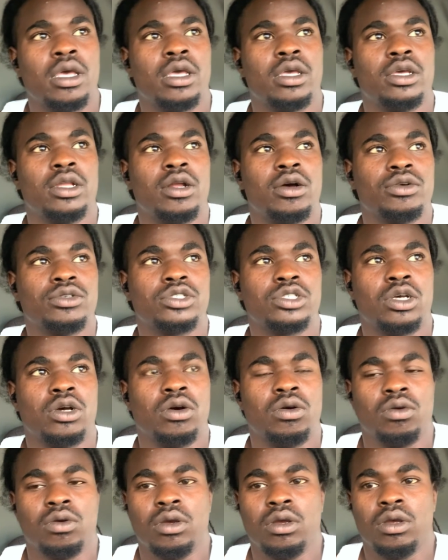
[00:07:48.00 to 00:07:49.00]
You know,
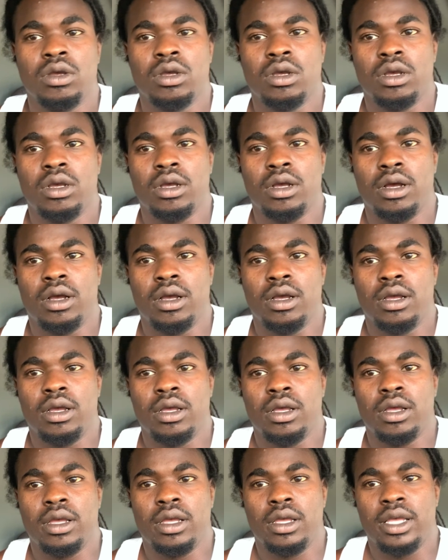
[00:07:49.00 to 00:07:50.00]
so
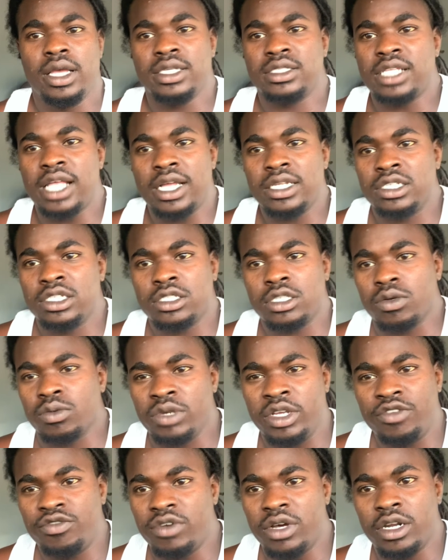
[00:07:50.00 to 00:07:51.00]
it's not just a
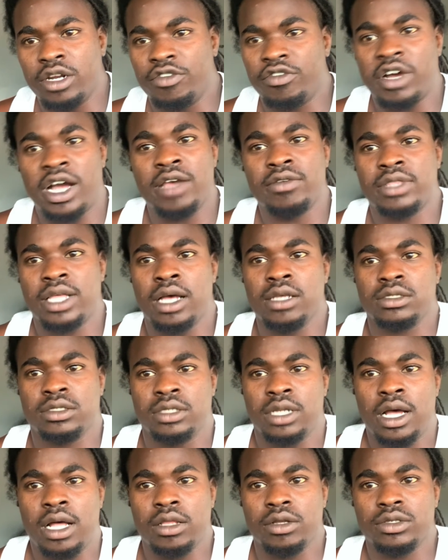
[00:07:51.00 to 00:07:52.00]
refund of
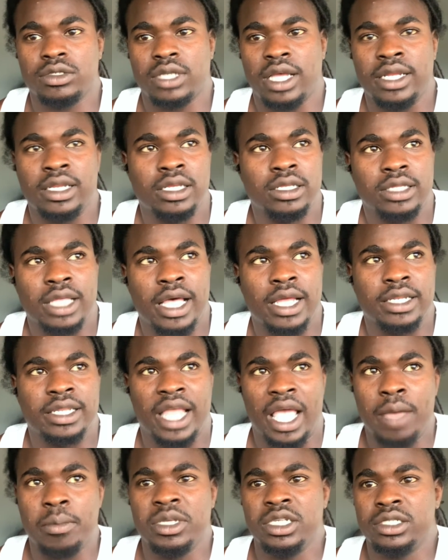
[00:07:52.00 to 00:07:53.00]
$5,000. I need that
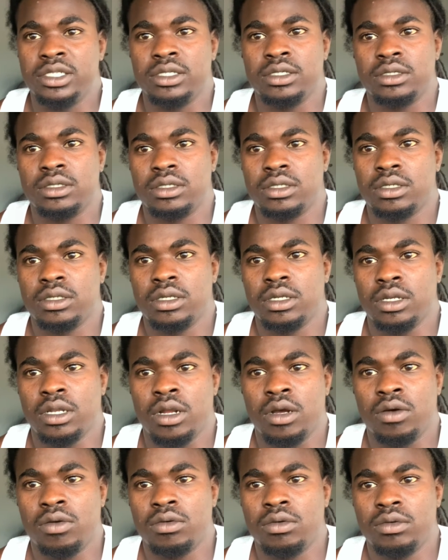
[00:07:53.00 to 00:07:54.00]
damages. You
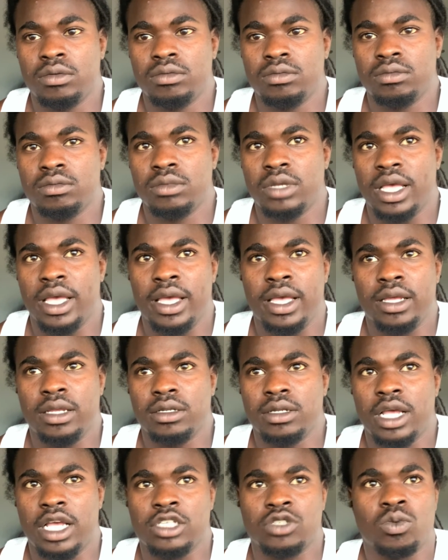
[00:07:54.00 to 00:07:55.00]
know,
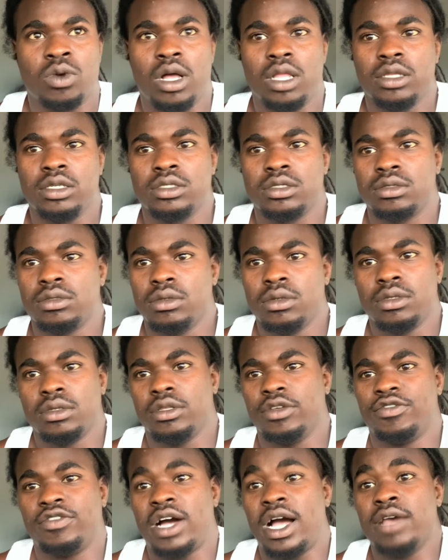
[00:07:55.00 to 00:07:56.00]
and as well as
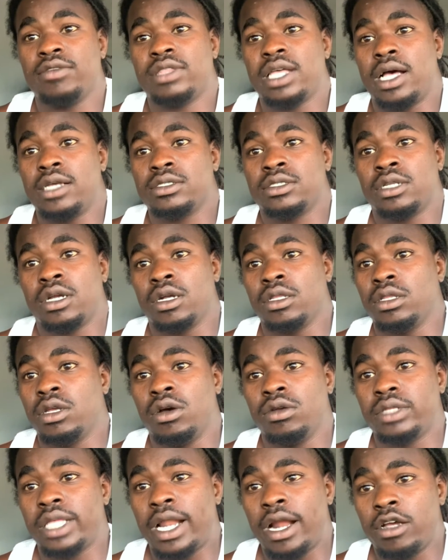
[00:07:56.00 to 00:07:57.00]
the $5,000
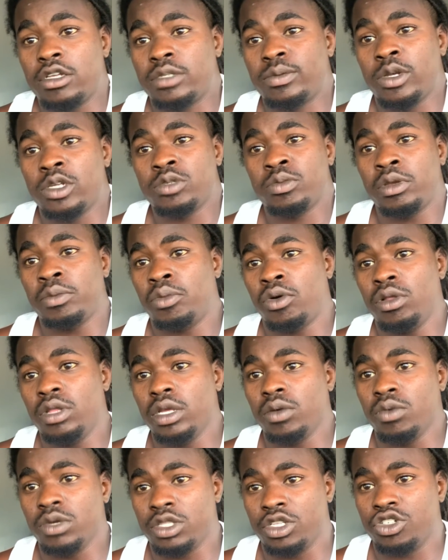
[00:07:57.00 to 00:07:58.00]
load that I was supposed to be
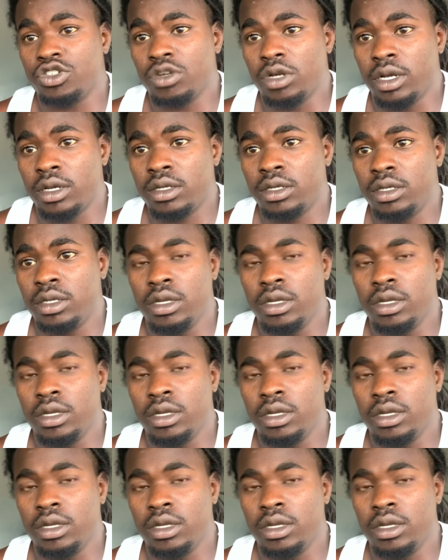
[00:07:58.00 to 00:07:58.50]
pulling with the truck.